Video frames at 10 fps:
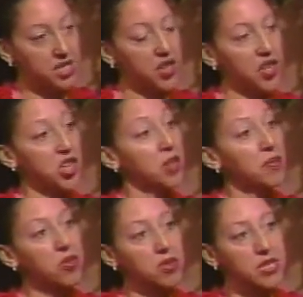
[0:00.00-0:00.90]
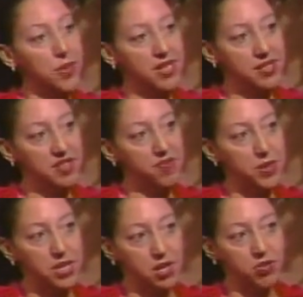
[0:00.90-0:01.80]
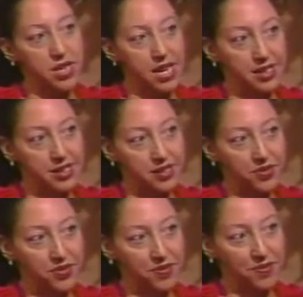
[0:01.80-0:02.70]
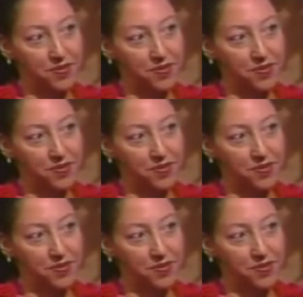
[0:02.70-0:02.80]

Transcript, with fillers: so that you can be responsive but not reactive.